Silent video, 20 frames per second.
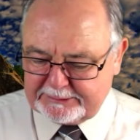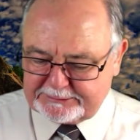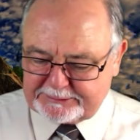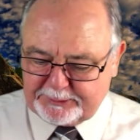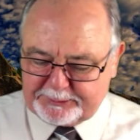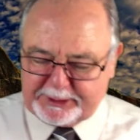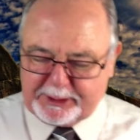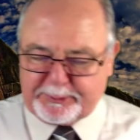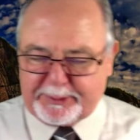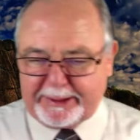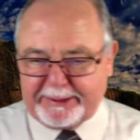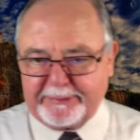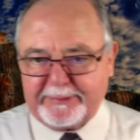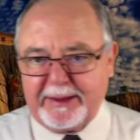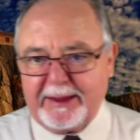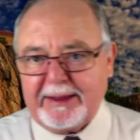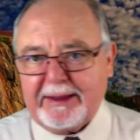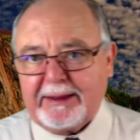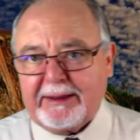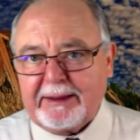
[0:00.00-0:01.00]
so anyway,
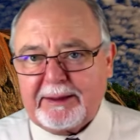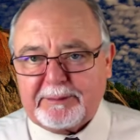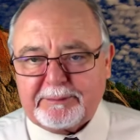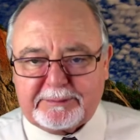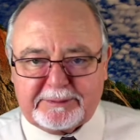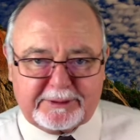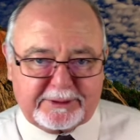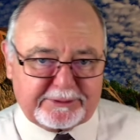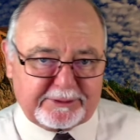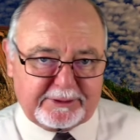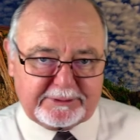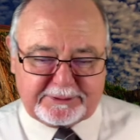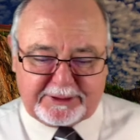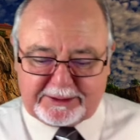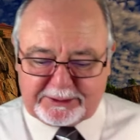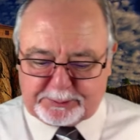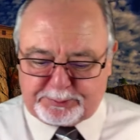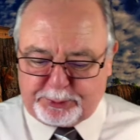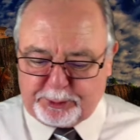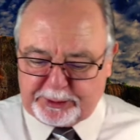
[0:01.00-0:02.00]

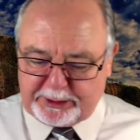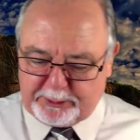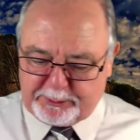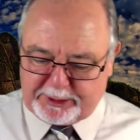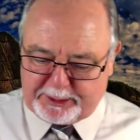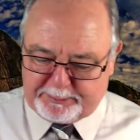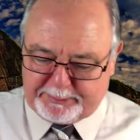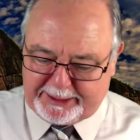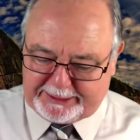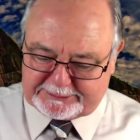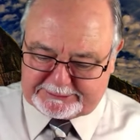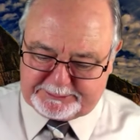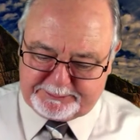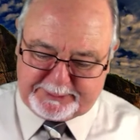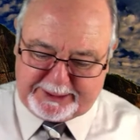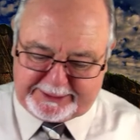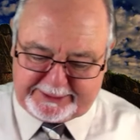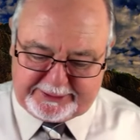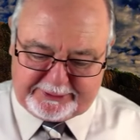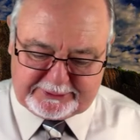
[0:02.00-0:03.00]
another point I want to make,
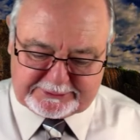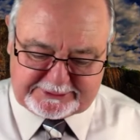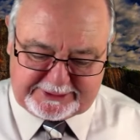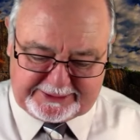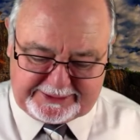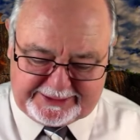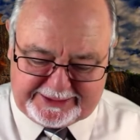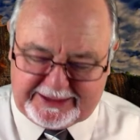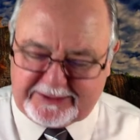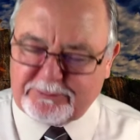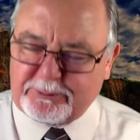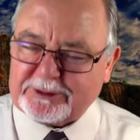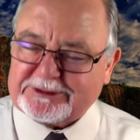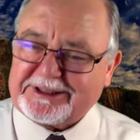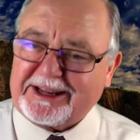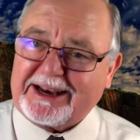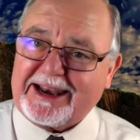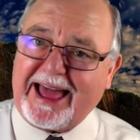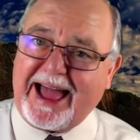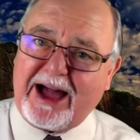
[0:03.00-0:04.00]
make here is that Eve was
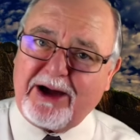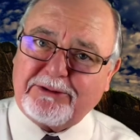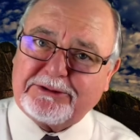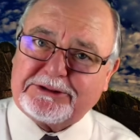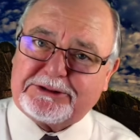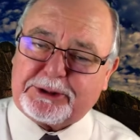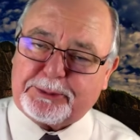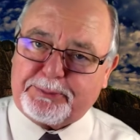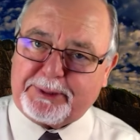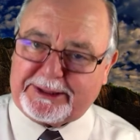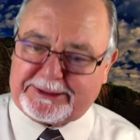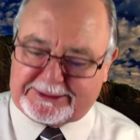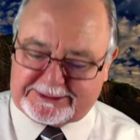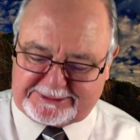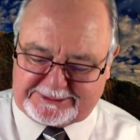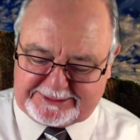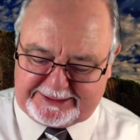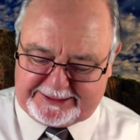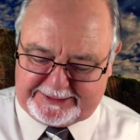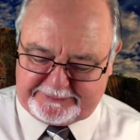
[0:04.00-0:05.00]
allowed to be
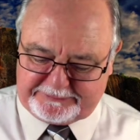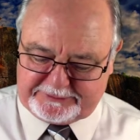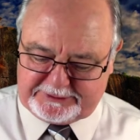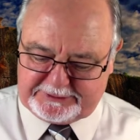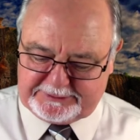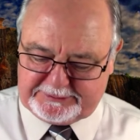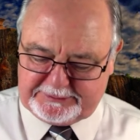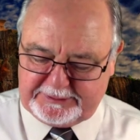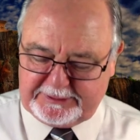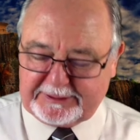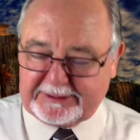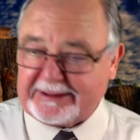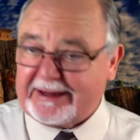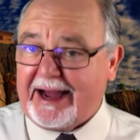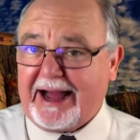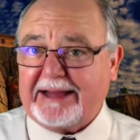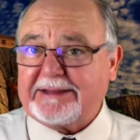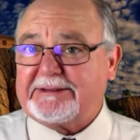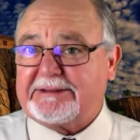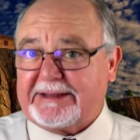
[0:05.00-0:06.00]
deceived.
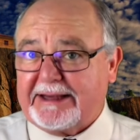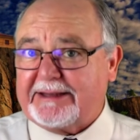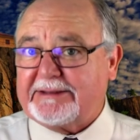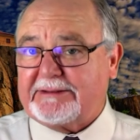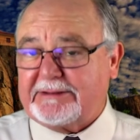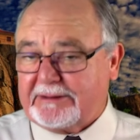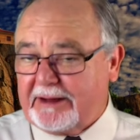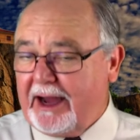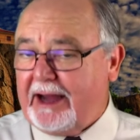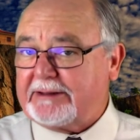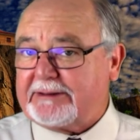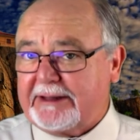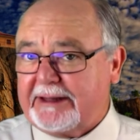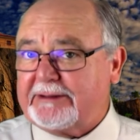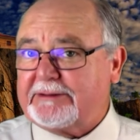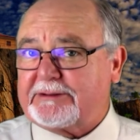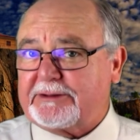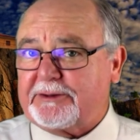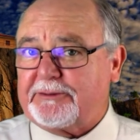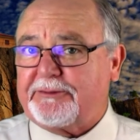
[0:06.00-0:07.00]
God did not
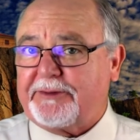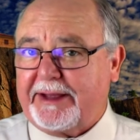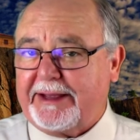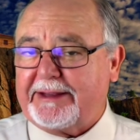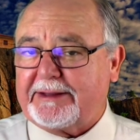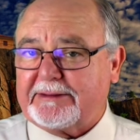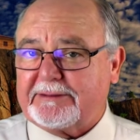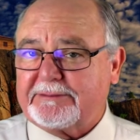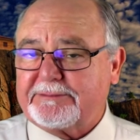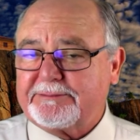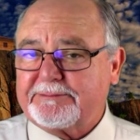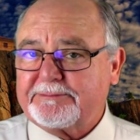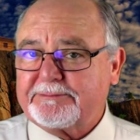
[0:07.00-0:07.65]
intervene,